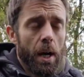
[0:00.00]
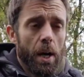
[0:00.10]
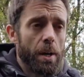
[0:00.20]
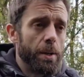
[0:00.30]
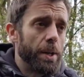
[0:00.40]

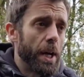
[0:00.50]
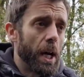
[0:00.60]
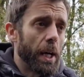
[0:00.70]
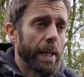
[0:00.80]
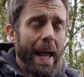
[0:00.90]
and
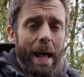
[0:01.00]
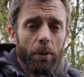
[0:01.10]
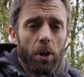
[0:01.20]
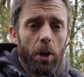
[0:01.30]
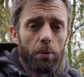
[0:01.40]
get out
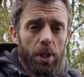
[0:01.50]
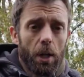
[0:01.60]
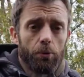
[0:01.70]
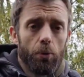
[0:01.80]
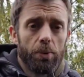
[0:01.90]
of the car, and there was
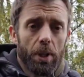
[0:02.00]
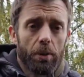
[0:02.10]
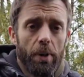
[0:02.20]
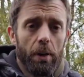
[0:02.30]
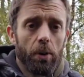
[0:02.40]
like groups of
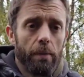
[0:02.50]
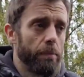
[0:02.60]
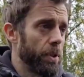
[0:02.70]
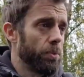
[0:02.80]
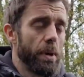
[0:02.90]
3 looking
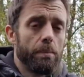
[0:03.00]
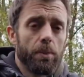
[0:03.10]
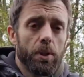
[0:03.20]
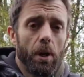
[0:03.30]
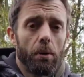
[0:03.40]
for
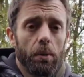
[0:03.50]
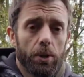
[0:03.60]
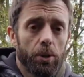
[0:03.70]
swims. So I